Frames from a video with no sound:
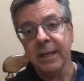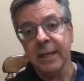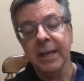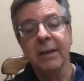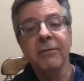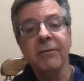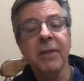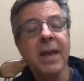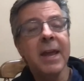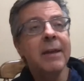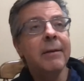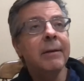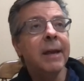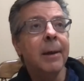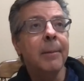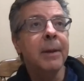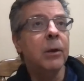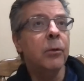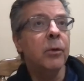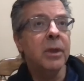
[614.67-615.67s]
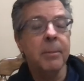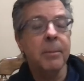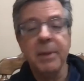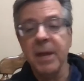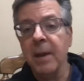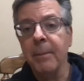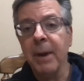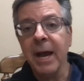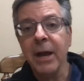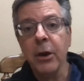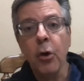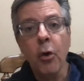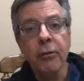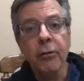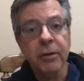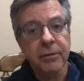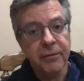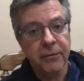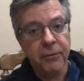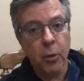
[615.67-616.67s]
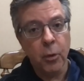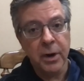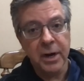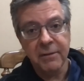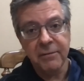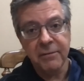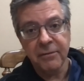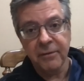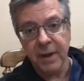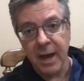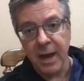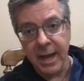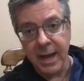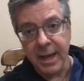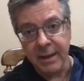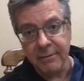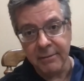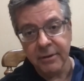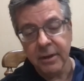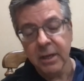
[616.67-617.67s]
like if they come in with a BMI over 45,